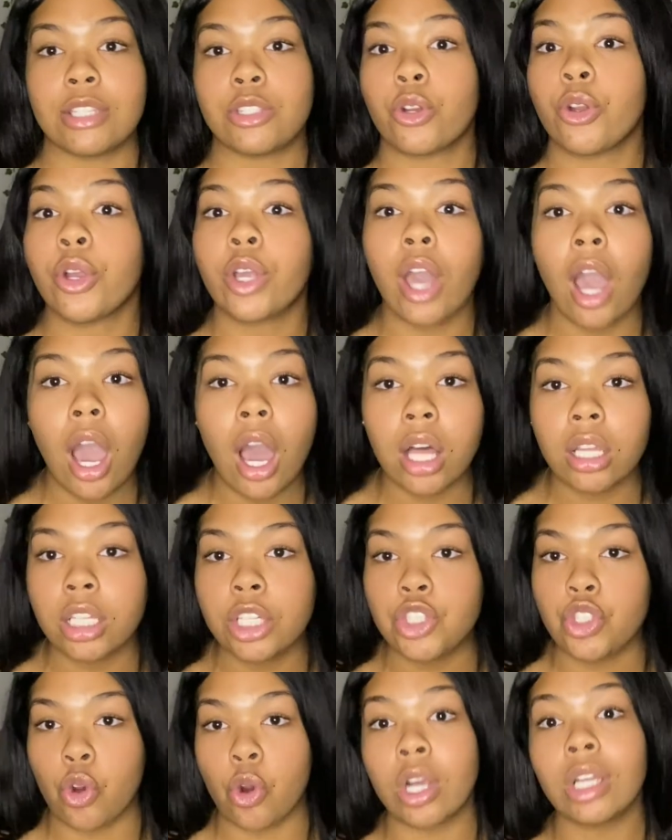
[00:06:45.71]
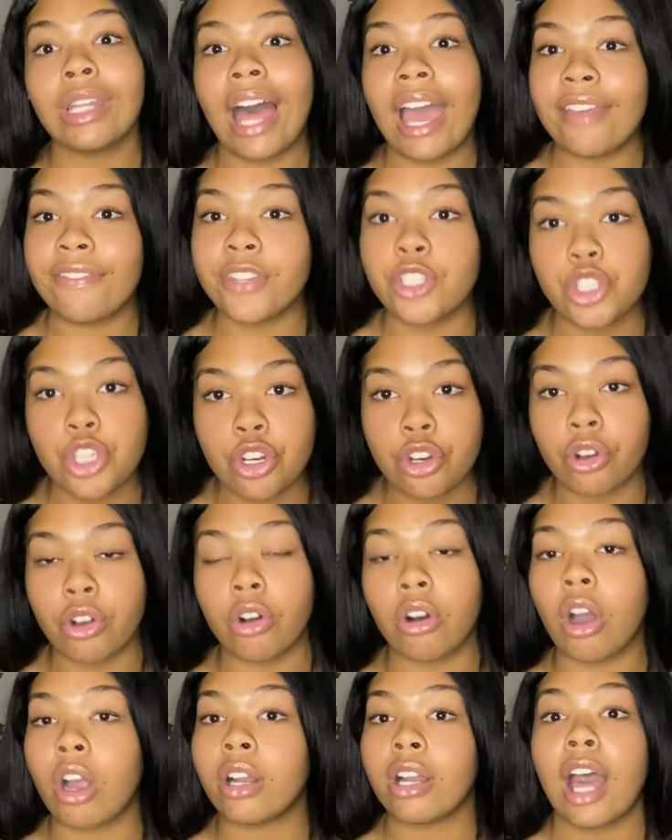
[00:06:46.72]
or college or life in
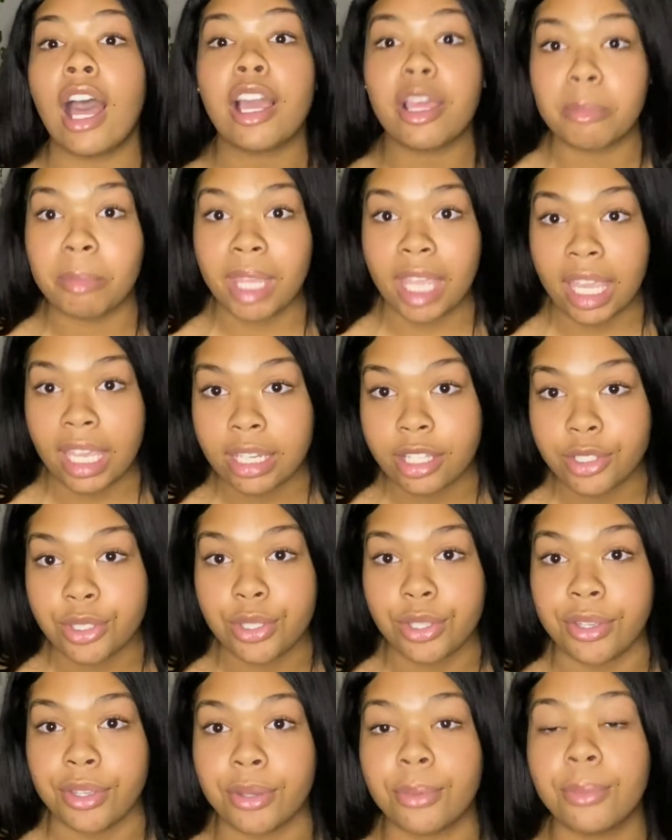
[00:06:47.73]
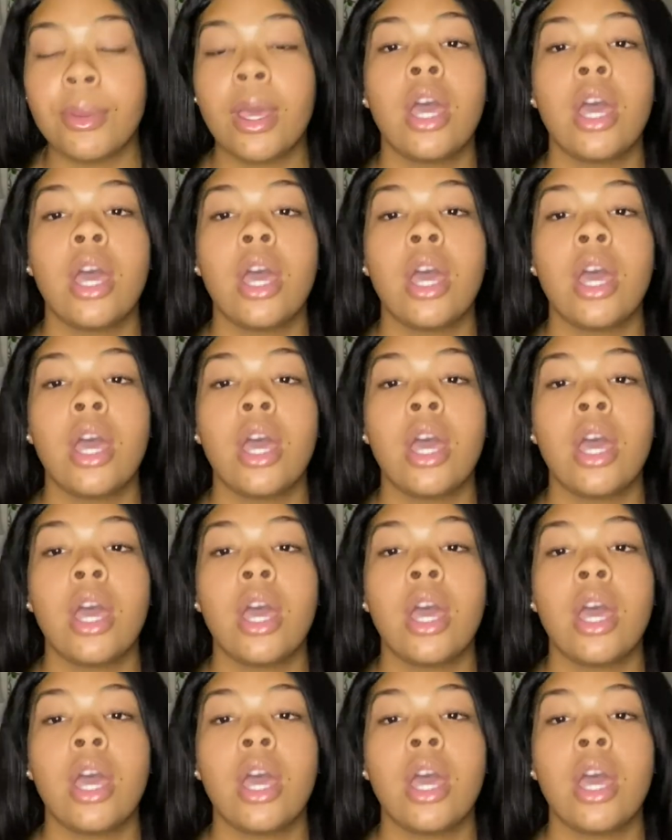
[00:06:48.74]
general, are not going to be handed to you.